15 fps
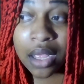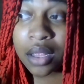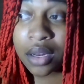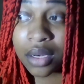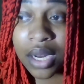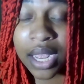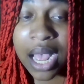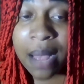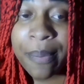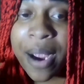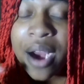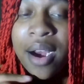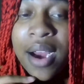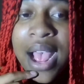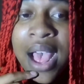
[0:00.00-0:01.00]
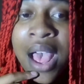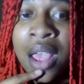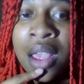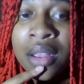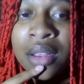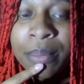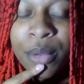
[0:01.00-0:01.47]
Look up
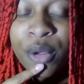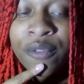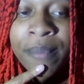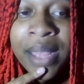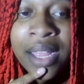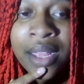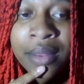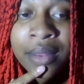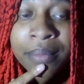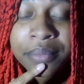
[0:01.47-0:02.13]
her movement,